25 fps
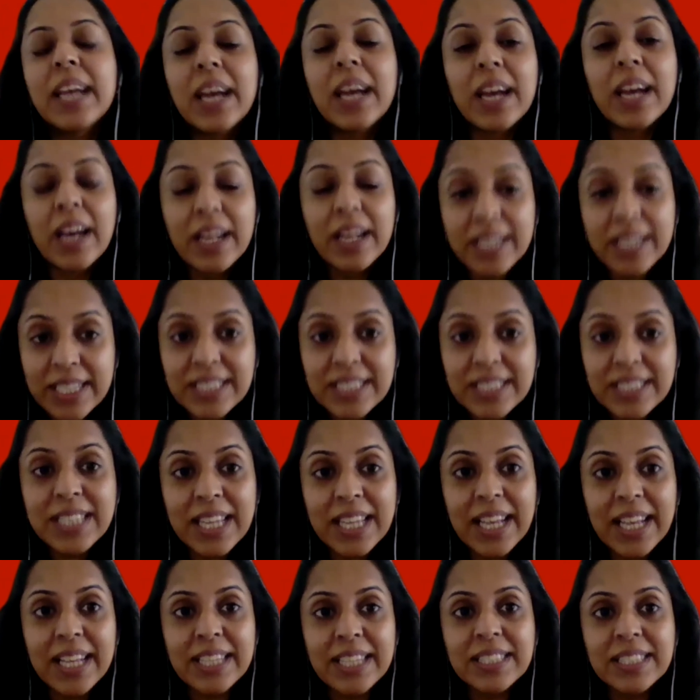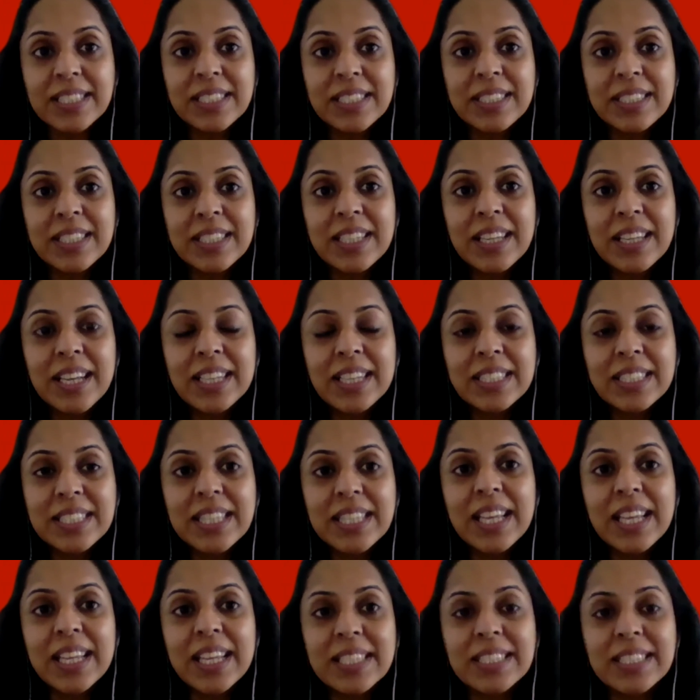it's this. It's
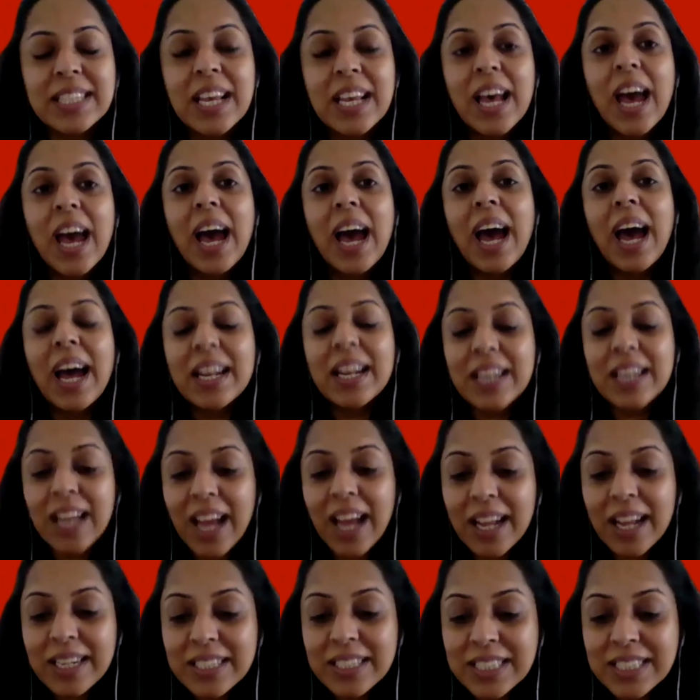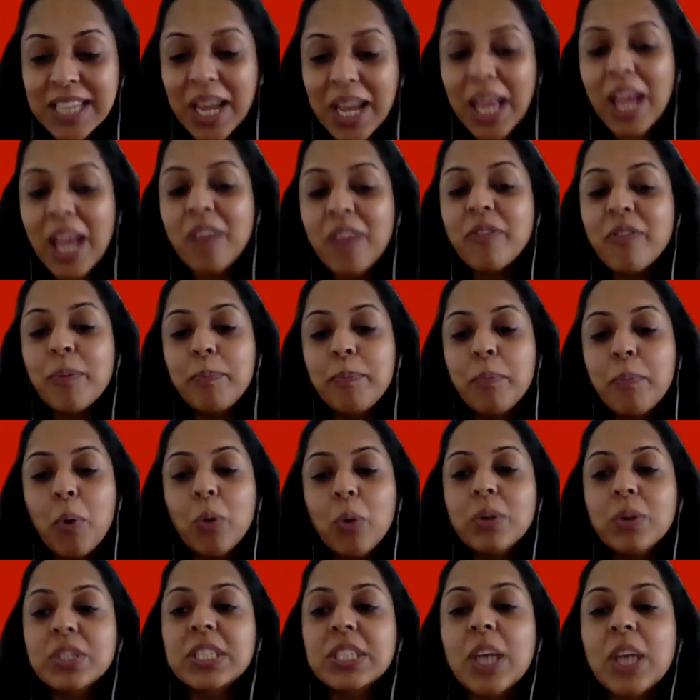this. And even
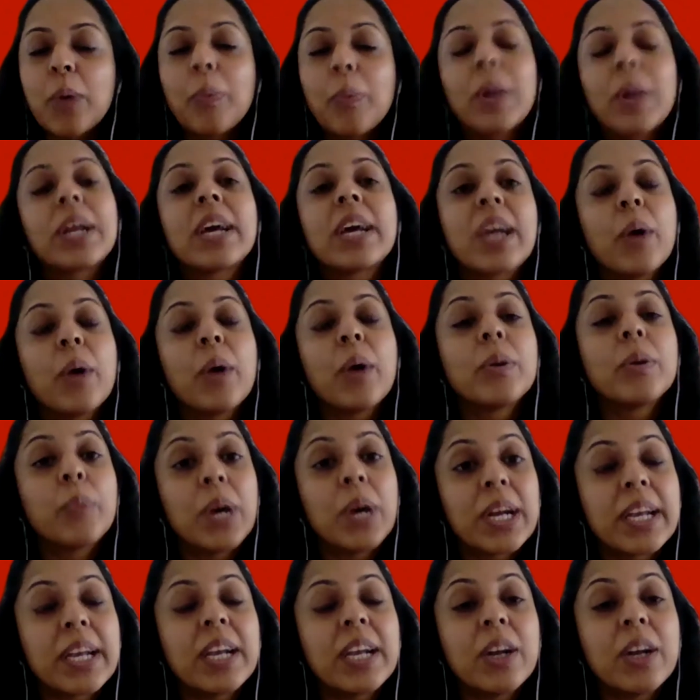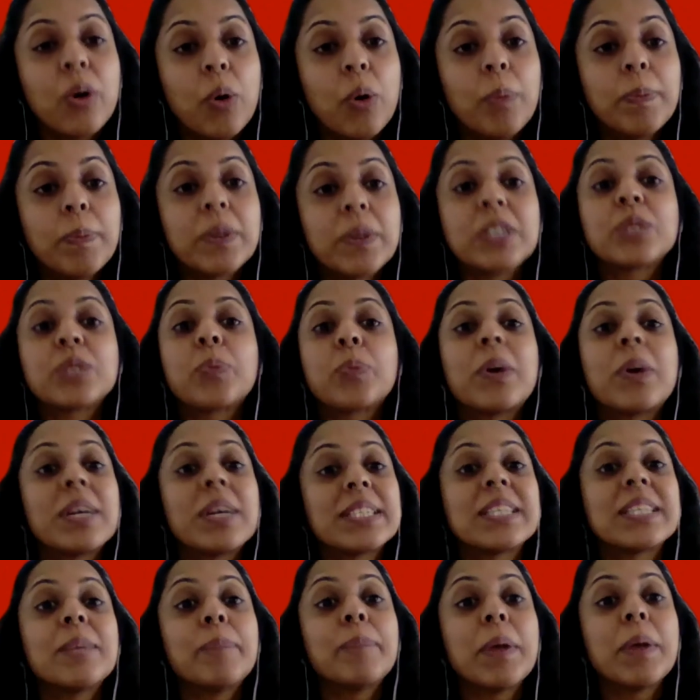more so when I go and work in corporates where I
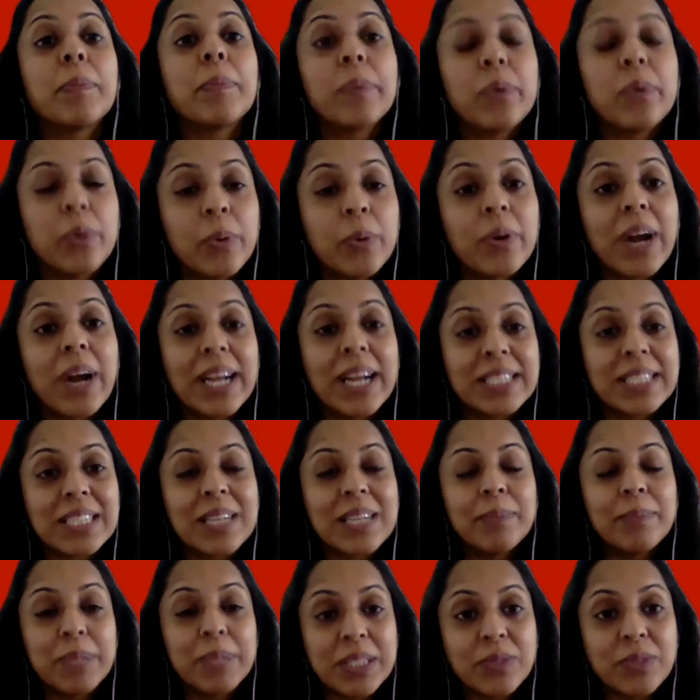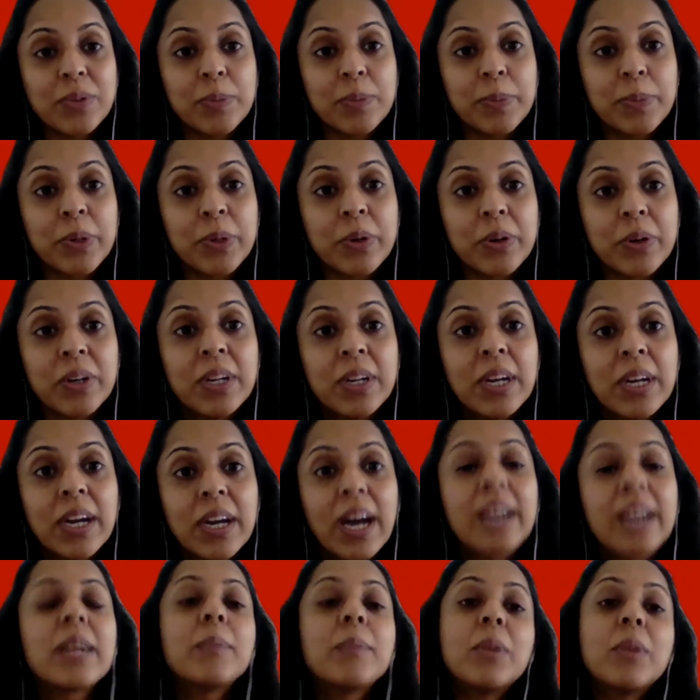see people who are actually miserable.
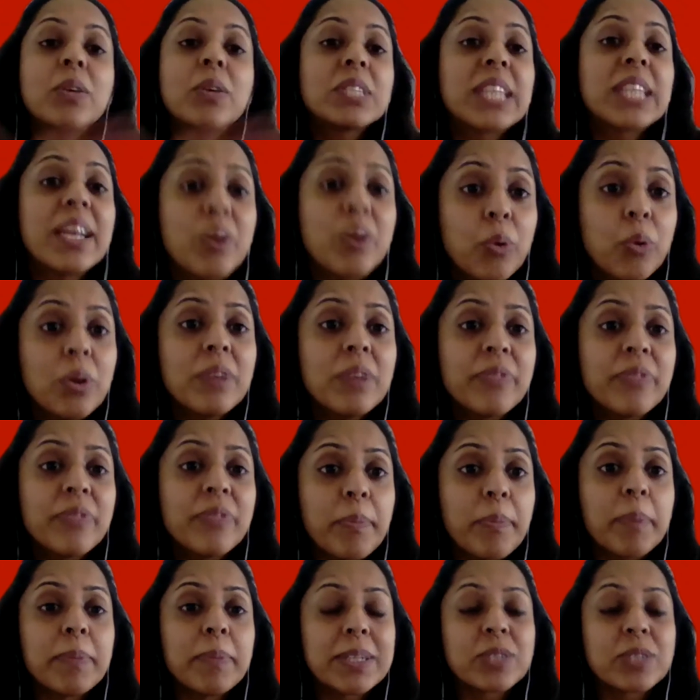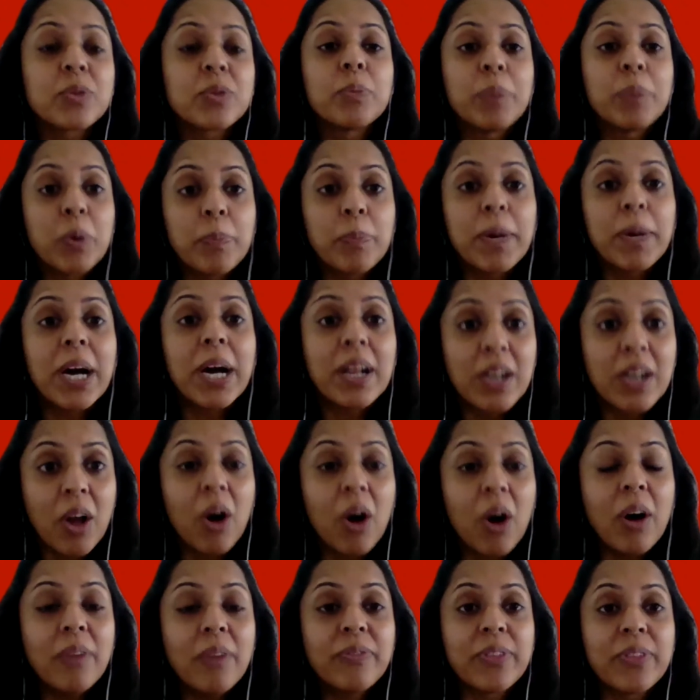And I'm not saying all of them are miserable, but a
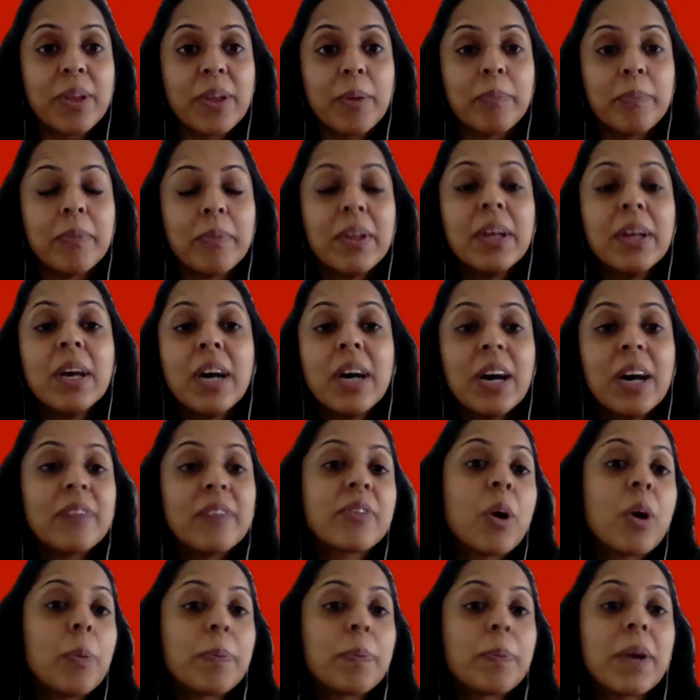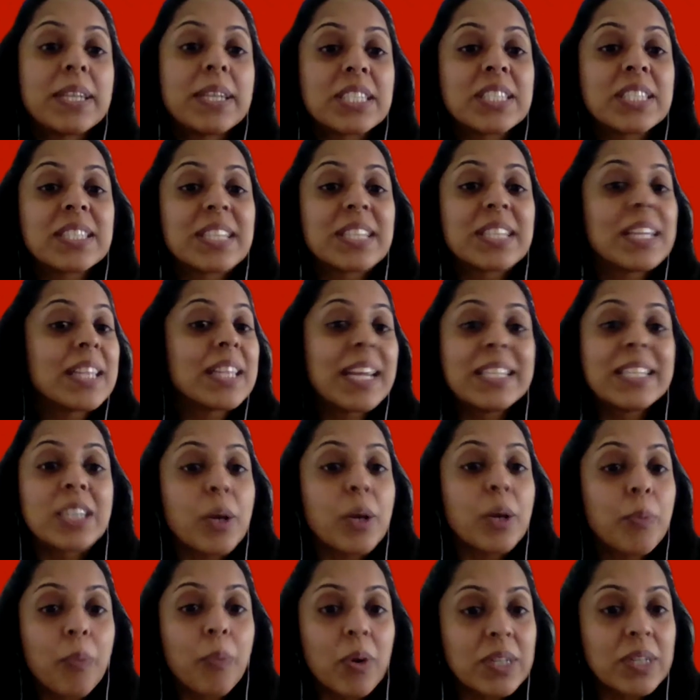lot of them have got pressures that they
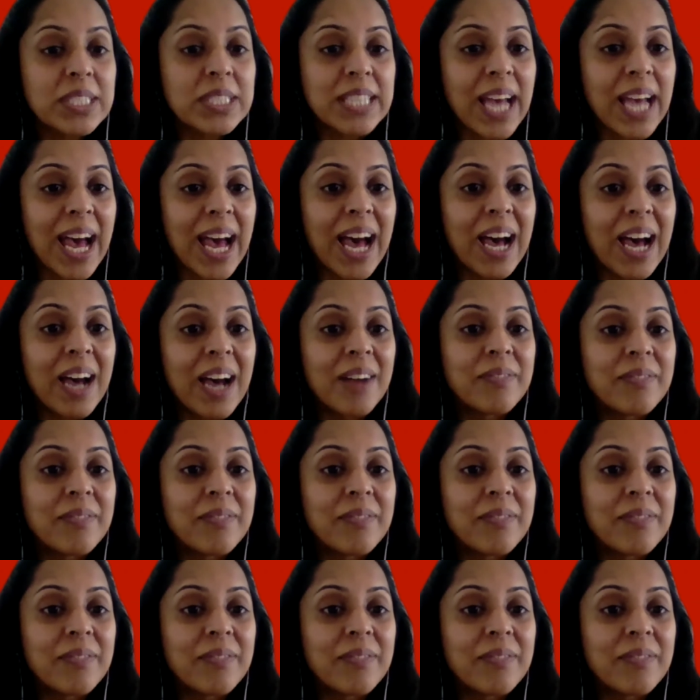don't want to have.